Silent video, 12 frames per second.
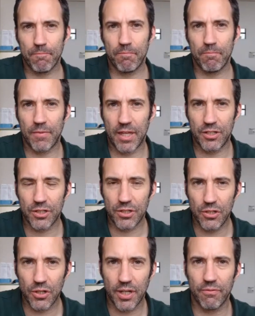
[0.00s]
They're just
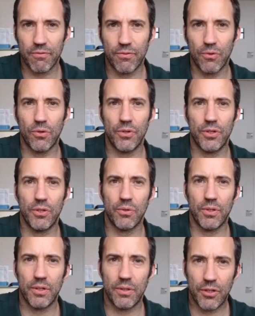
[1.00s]
looking for
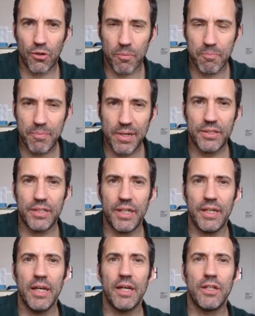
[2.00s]
your
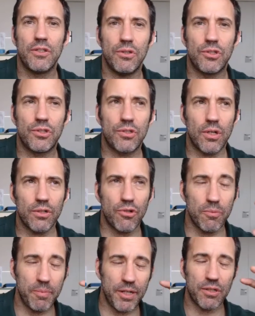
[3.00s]
ability to structure a
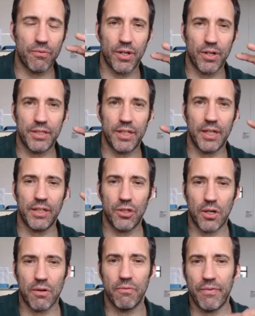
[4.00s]
piece of writing to
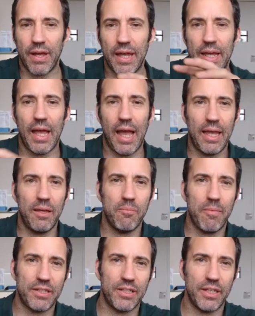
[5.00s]
convey a
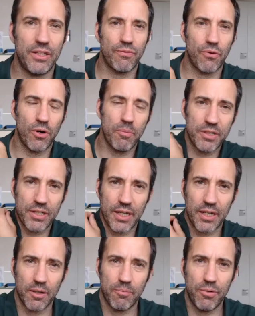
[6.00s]
message a
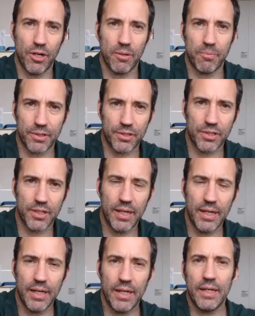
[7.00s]
particular purpose.
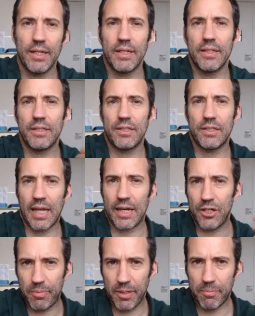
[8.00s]
Can you
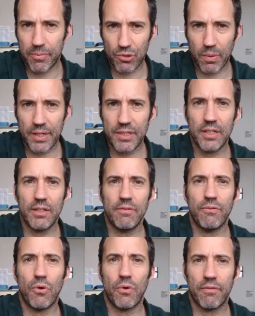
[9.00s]
be persuasive
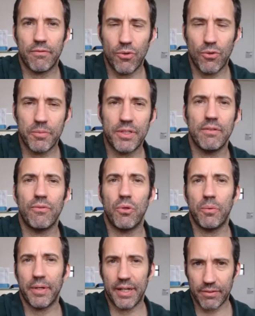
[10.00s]
or informative or
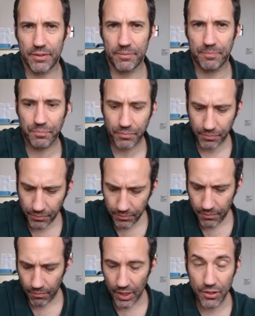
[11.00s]
whatever?
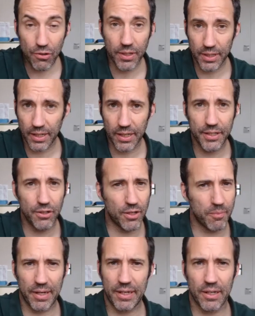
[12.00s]
You can lie, you can
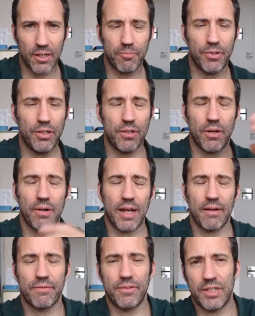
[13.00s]
make it up. You don't
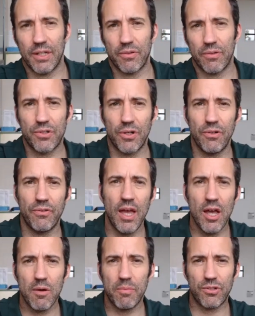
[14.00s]
have to tell the truth,
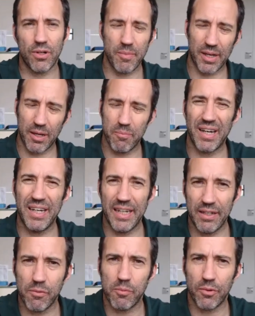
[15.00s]
but try and make it
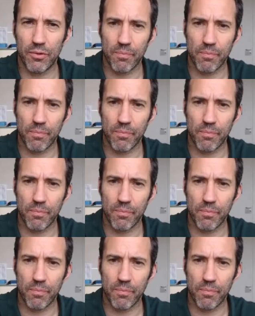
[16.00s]
believable.